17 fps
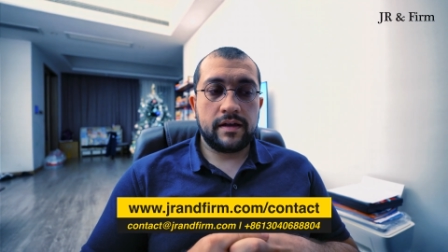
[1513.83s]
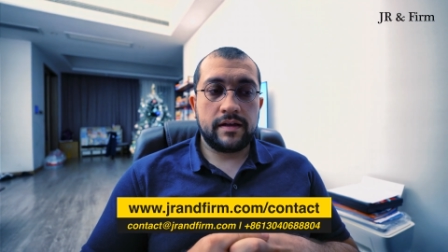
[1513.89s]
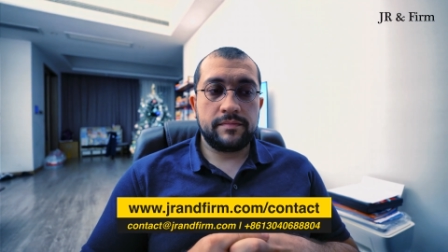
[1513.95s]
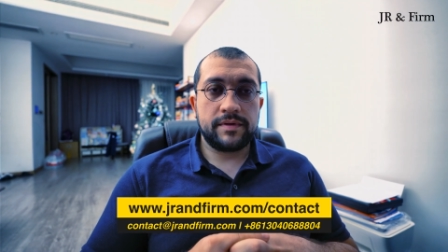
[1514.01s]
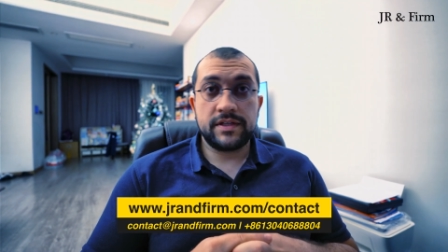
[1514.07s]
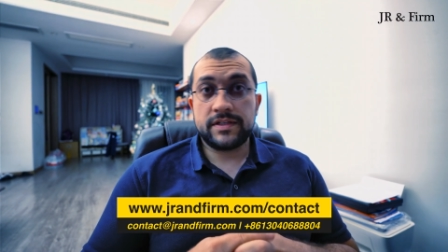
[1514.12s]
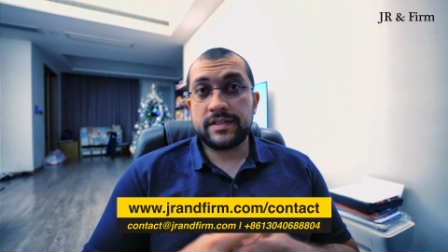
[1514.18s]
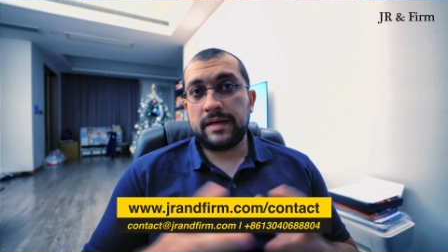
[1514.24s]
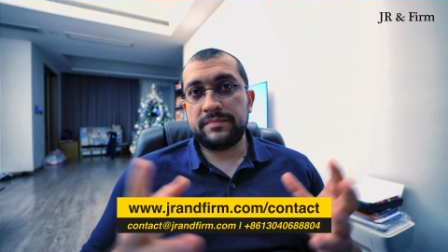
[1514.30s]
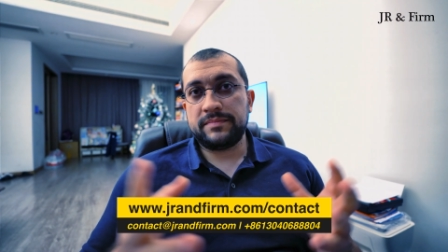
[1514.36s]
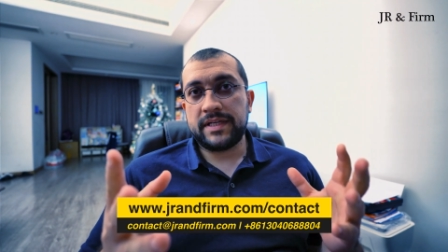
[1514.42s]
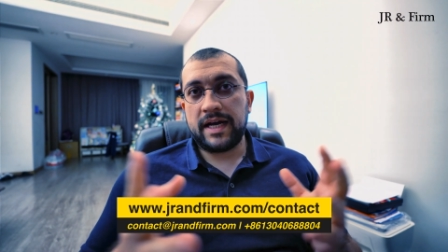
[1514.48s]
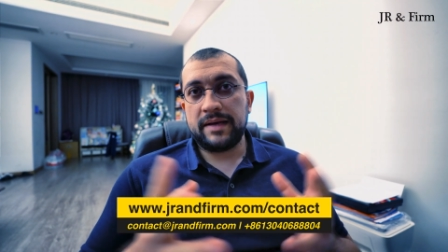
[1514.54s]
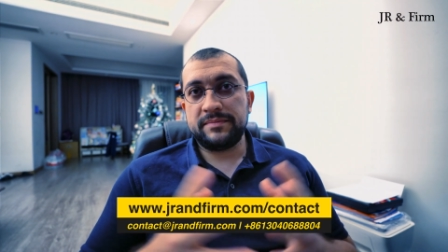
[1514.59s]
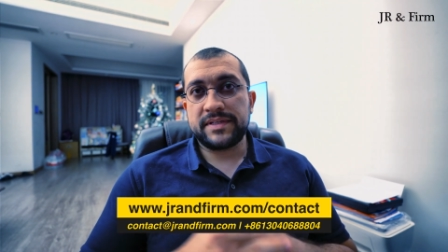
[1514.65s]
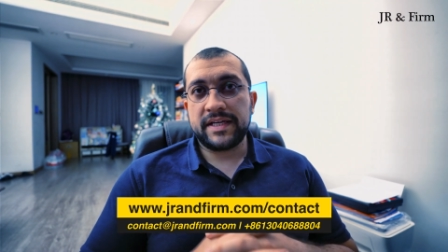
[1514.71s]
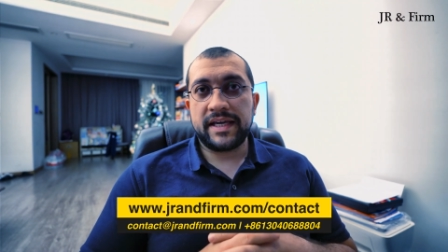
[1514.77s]
because
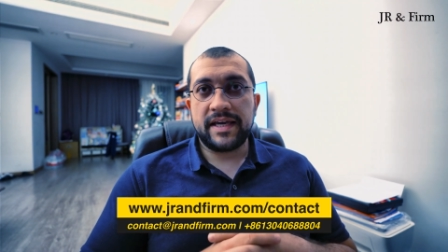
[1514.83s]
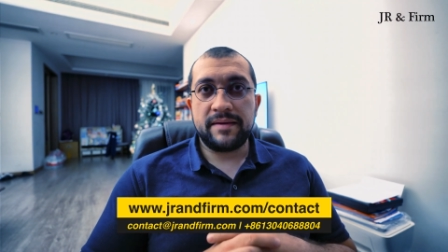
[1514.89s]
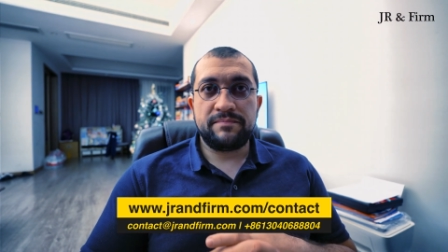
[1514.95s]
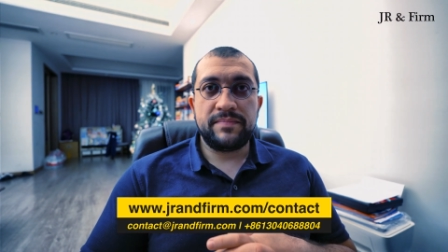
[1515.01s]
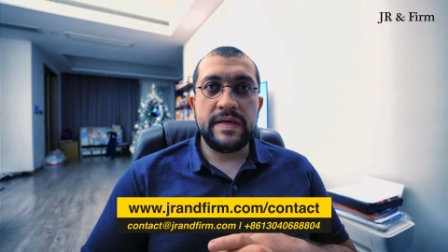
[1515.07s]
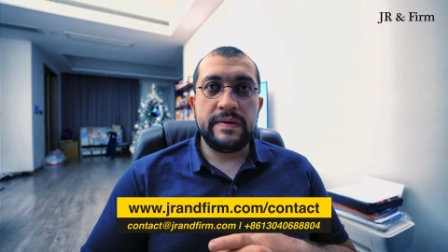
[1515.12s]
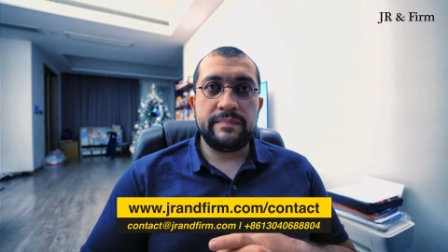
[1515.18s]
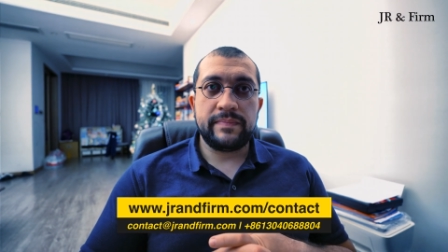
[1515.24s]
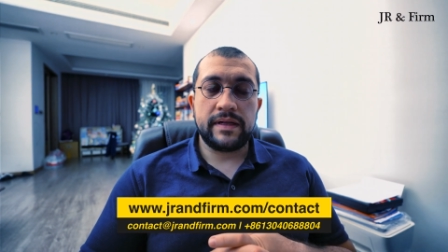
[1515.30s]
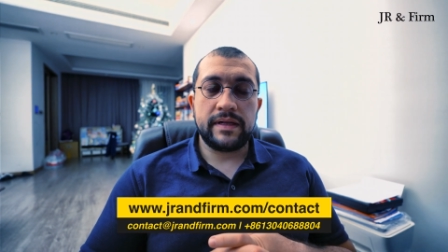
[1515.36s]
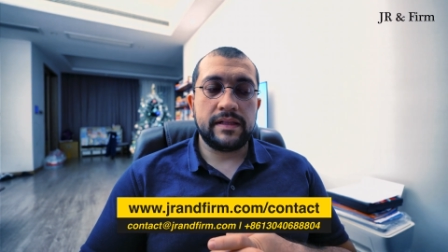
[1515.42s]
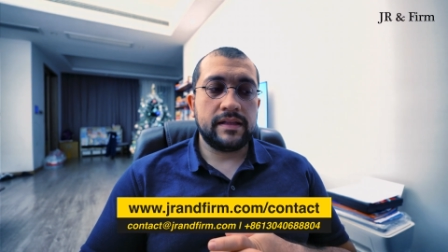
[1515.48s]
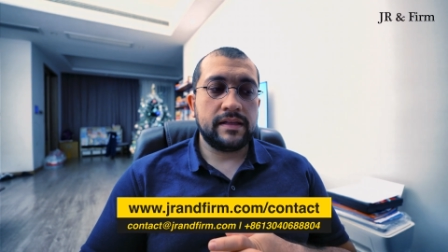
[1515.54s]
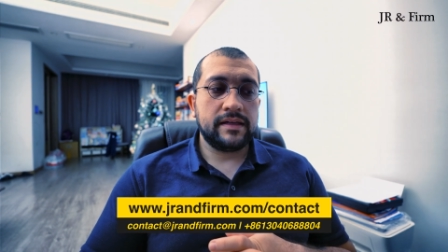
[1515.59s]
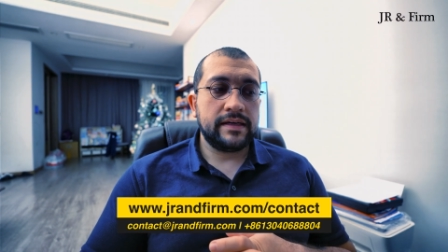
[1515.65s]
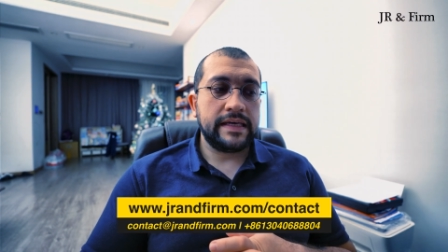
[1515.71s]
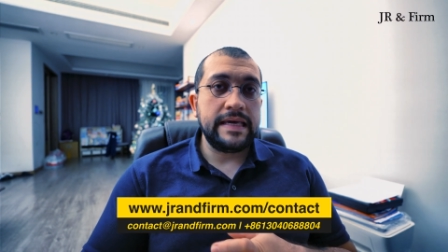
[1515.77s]
sometimes I get
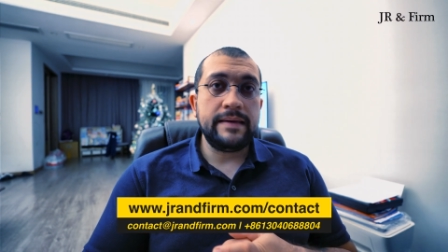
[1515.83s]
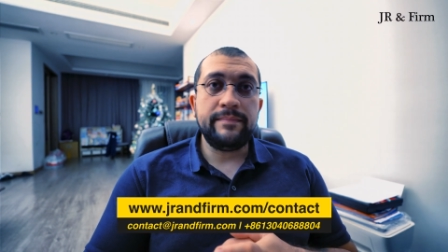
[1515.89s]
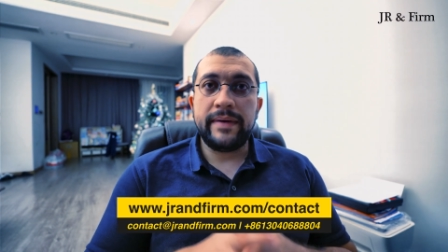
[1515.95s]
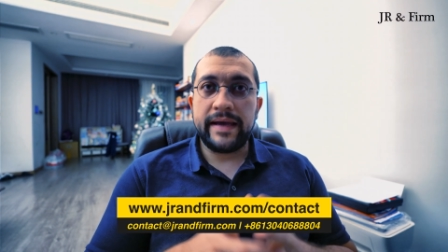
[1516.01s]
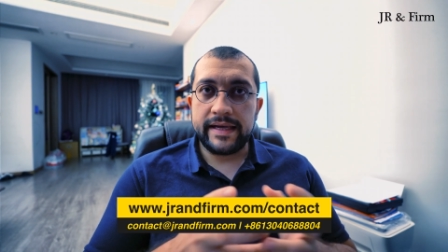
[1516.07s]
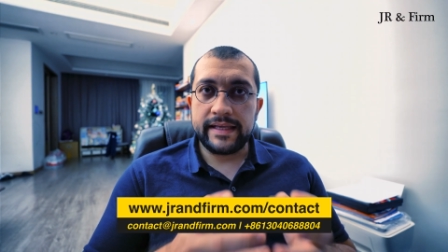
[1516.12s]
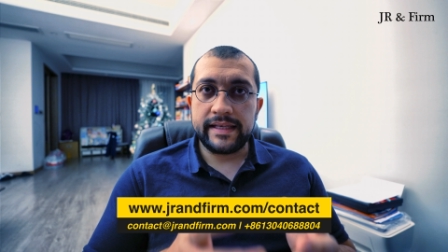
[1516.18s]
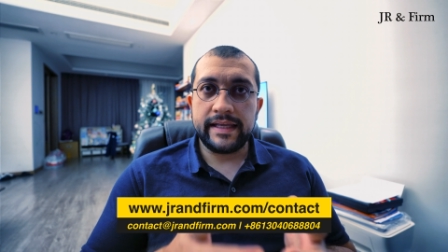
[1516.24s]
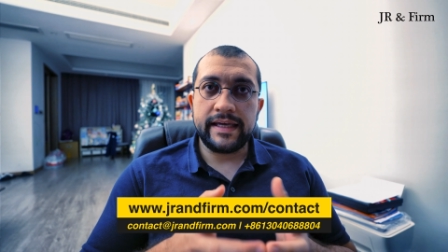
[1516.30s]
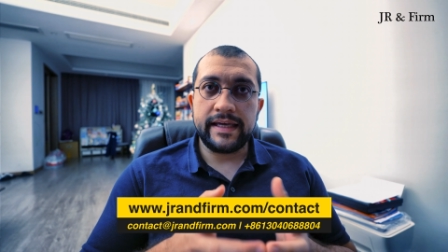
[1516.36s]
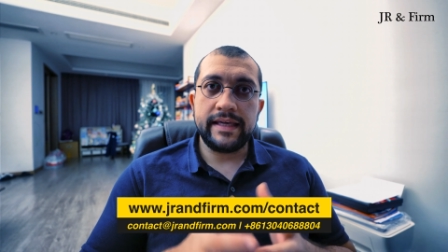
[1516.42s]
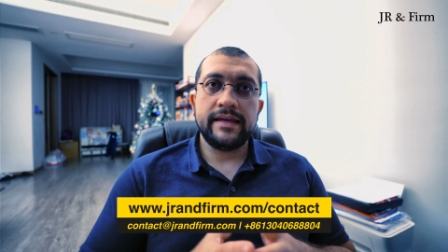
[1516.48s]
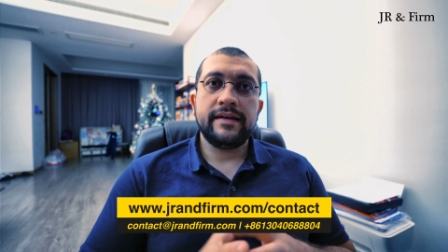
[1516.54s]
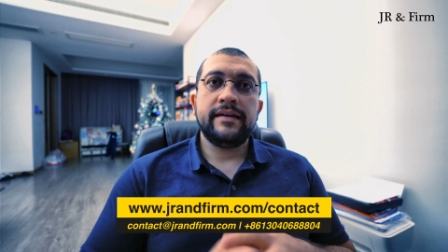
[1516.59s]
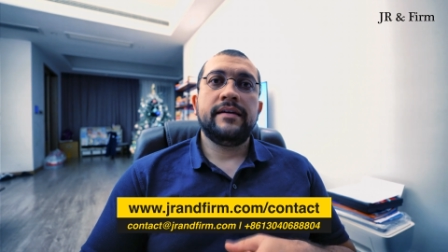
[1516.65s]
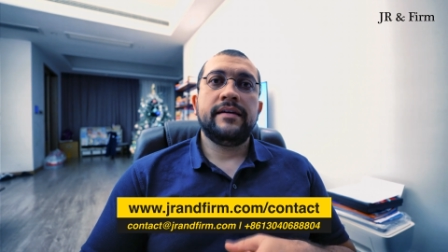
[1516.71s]
people emailing